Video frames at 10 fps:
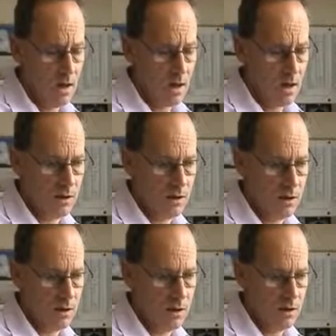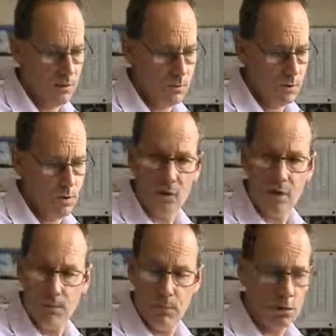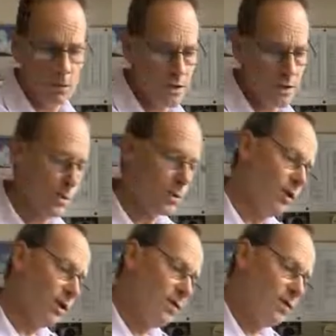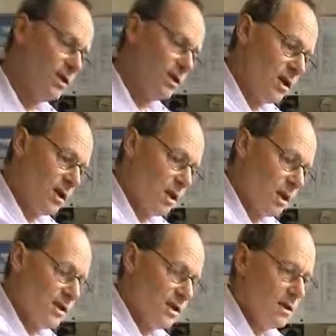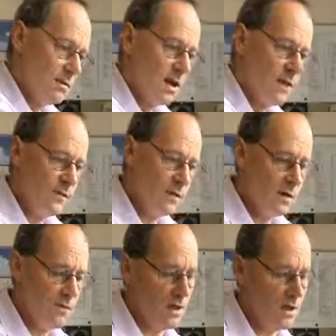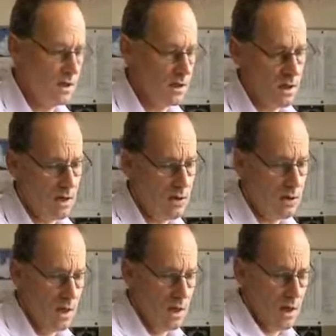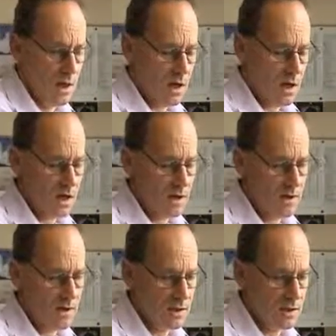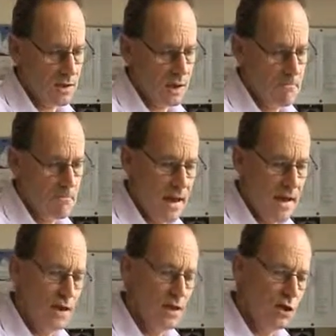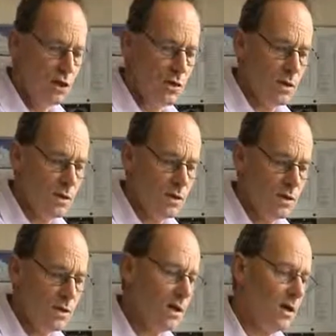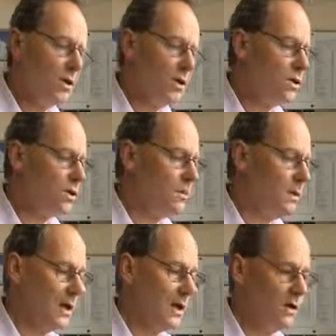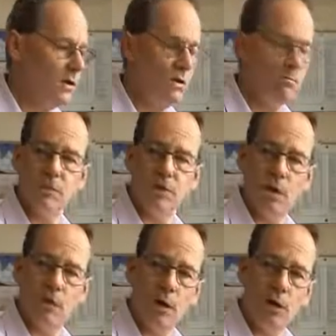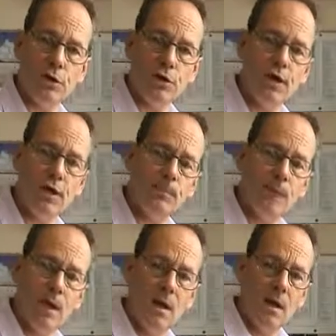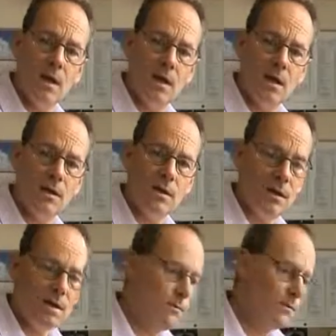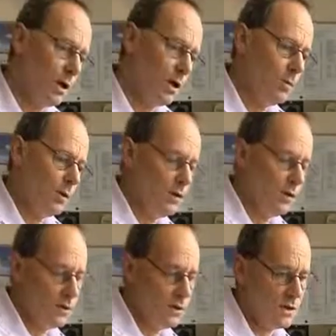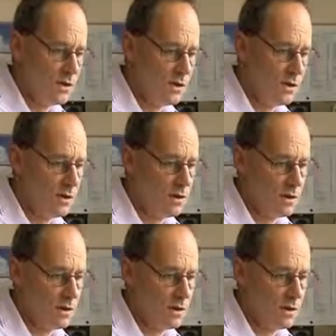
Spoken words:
And the three laboratories were originally created about 5 years ago as embedded units inside a course, molecular and cell biology, that the Open University